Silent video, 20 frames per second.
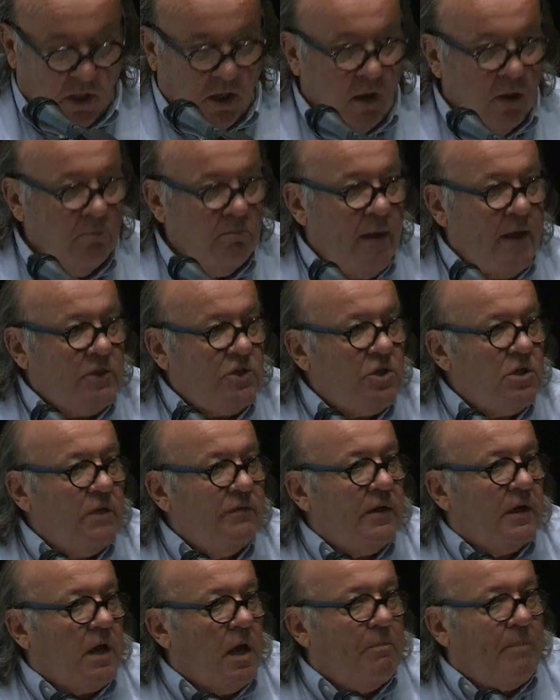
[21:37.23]
Mention of
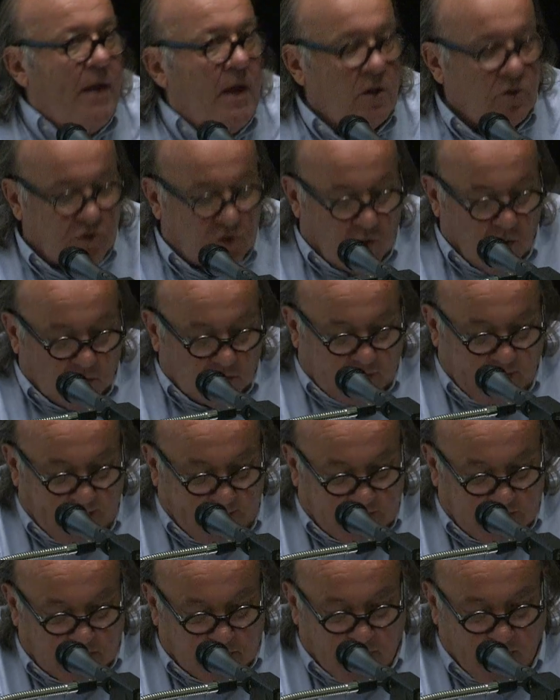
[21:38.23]
the Qu'Appelle School
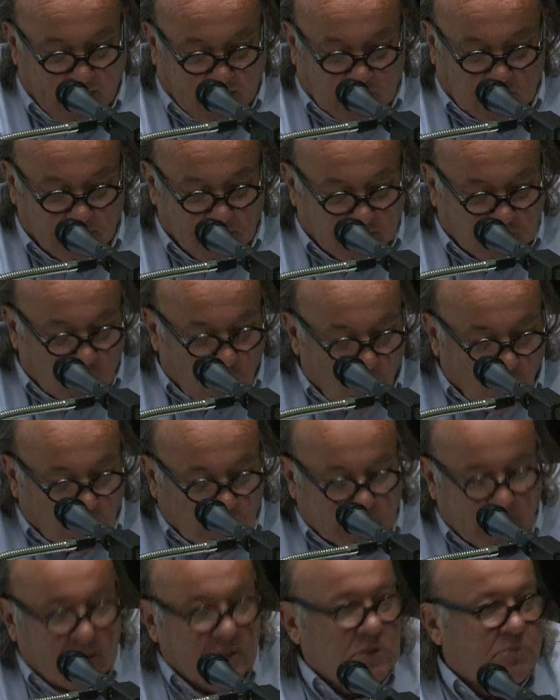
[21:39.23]
takes us back to
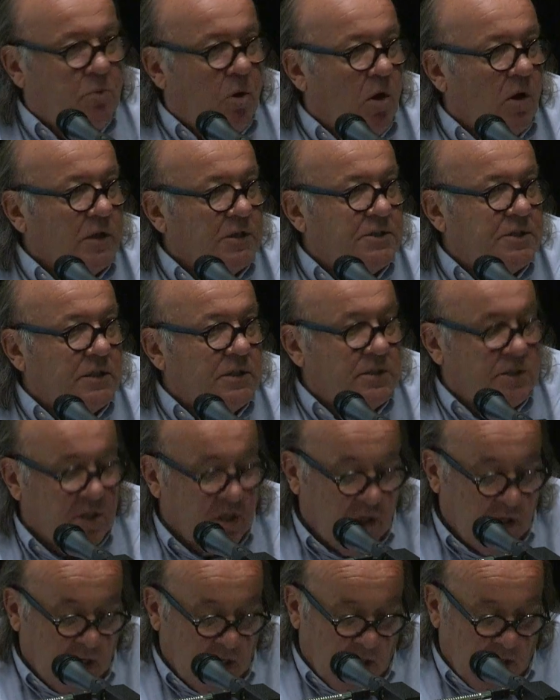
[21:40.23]
MacDonald and his policies.
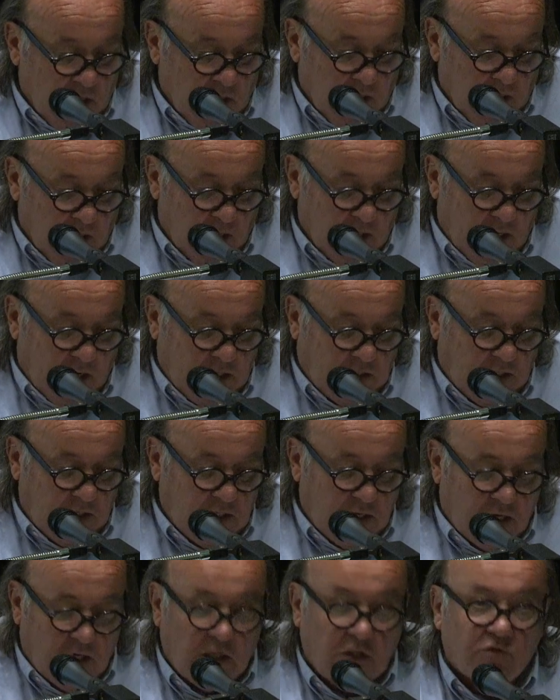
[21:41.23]
In
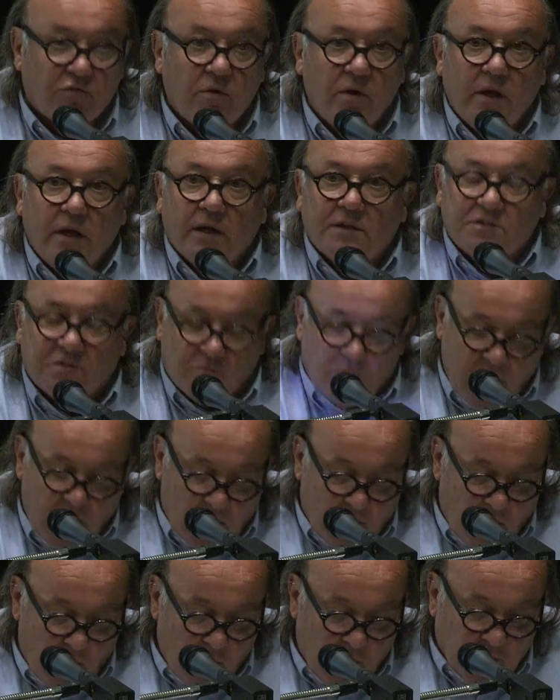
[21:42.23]
1883, as the
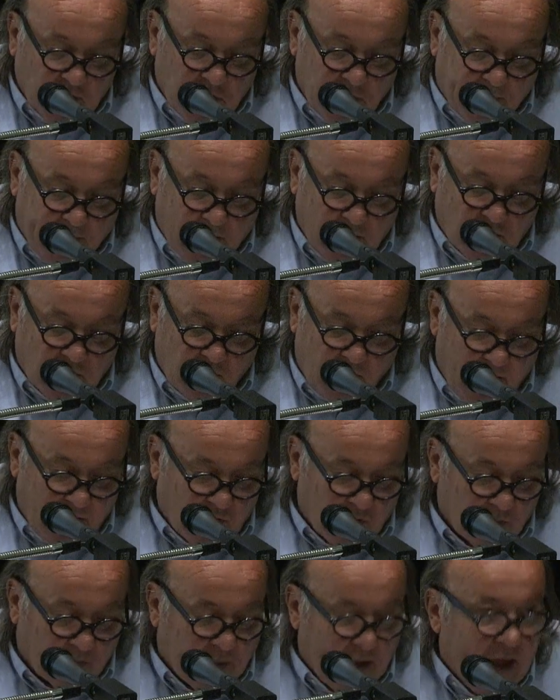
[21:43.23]
railroad was about to
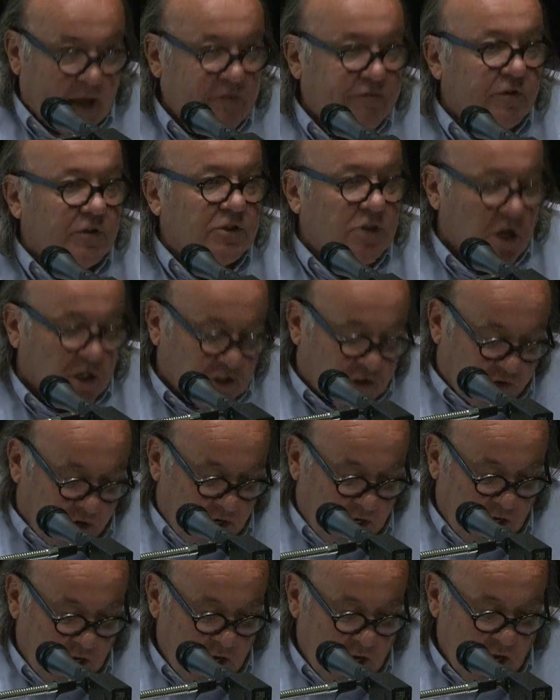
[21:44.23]
enter Blackfoot
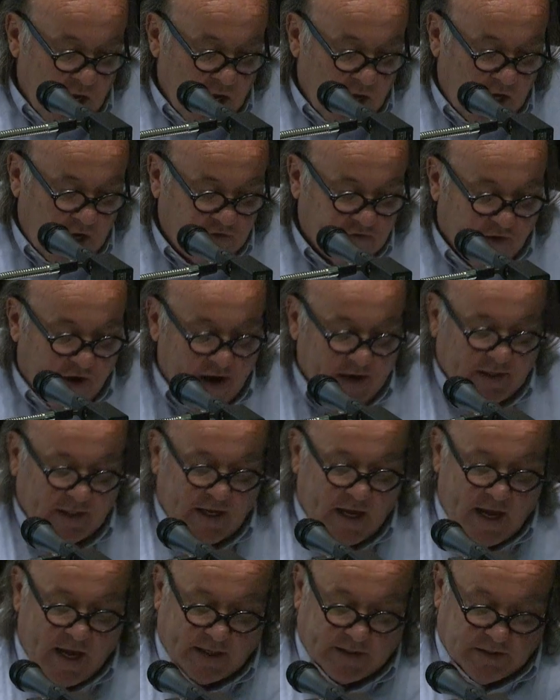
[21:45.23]
country, he finally
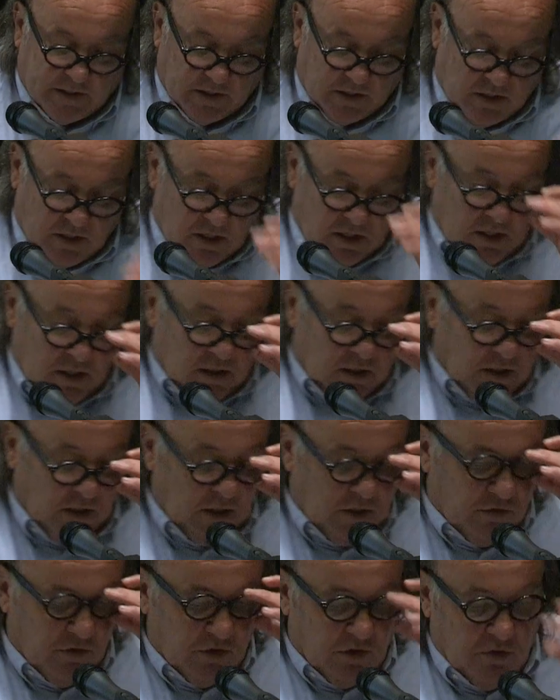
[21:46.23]
acted,
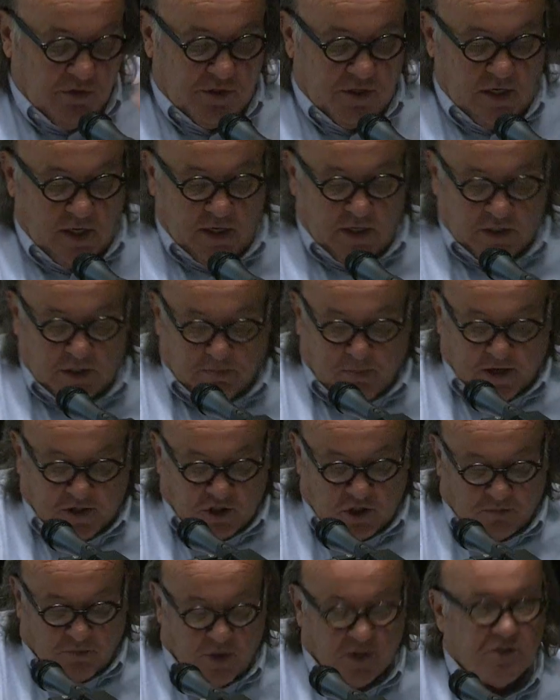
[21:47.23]
introducing in his
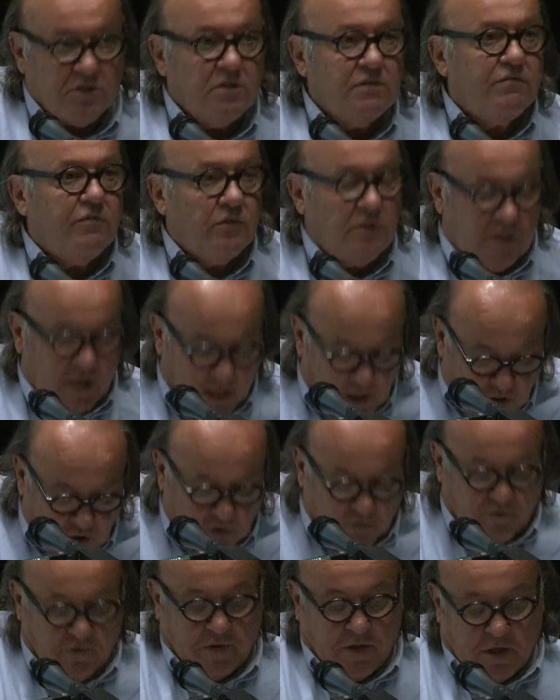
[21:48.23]
budget
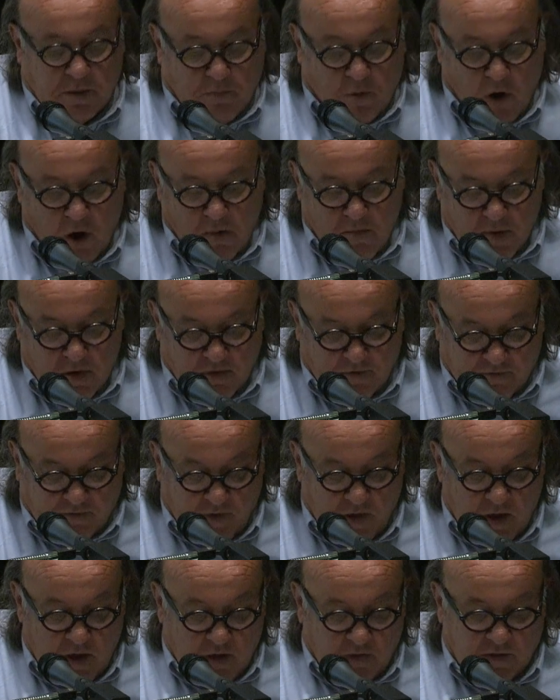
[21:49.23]
presentation for the Department of
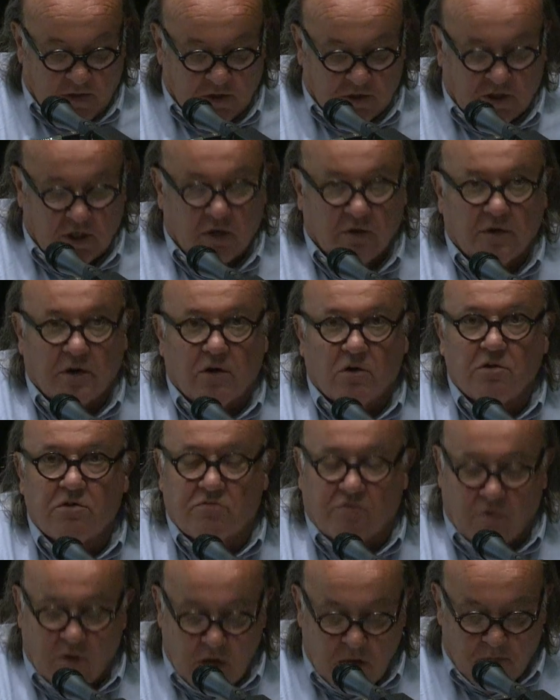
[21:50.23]
the Interior
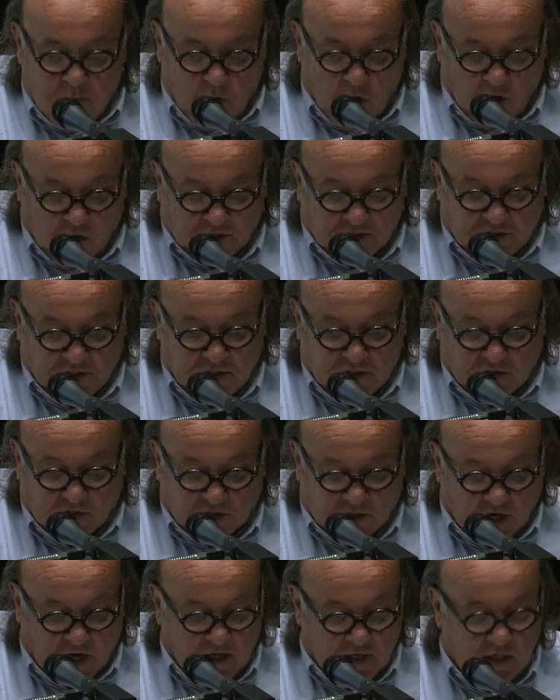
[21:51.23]
three policies to
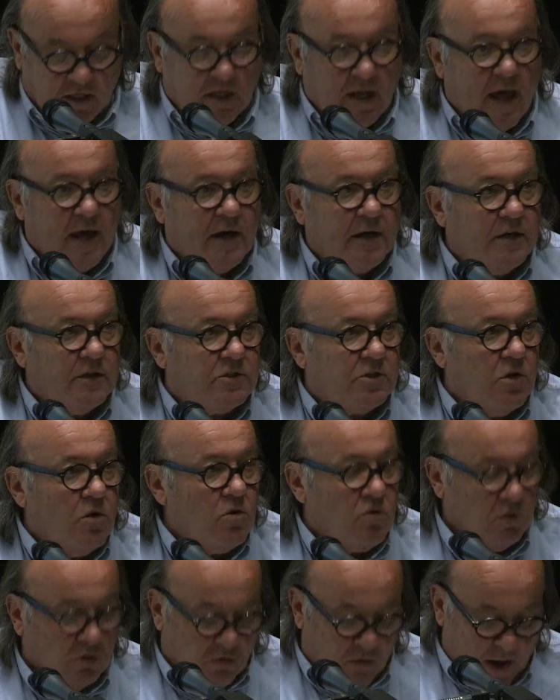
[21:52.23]
tighten Canada's
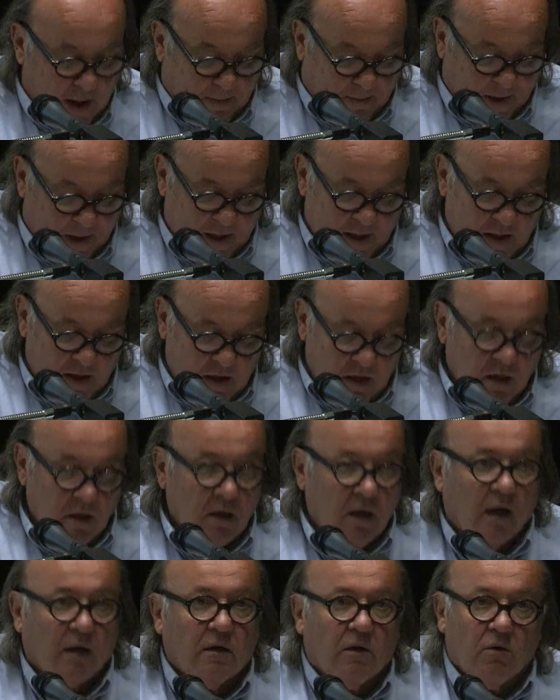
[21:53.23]
local grip.
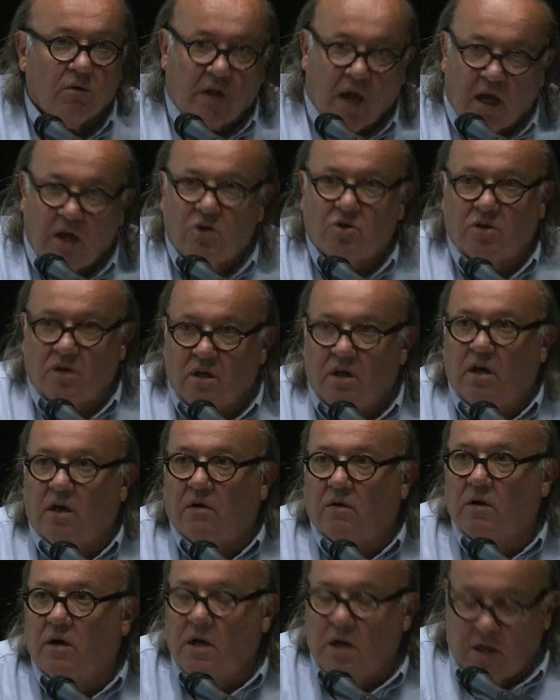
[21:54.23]
And location
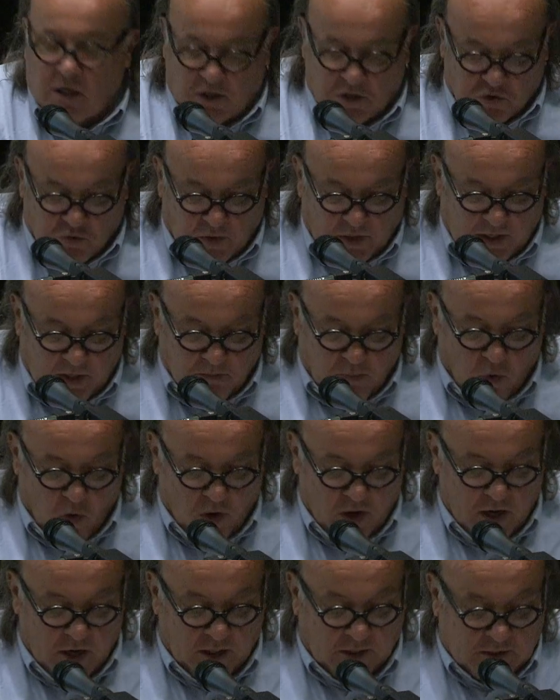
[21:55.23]
here is really
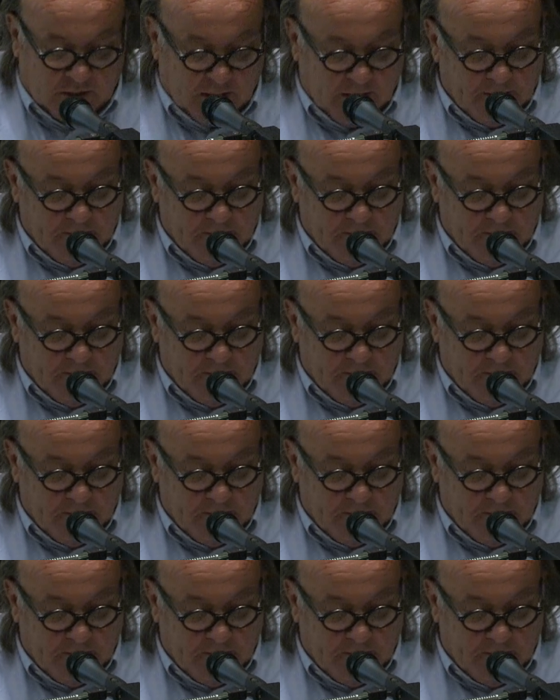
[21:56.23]
important.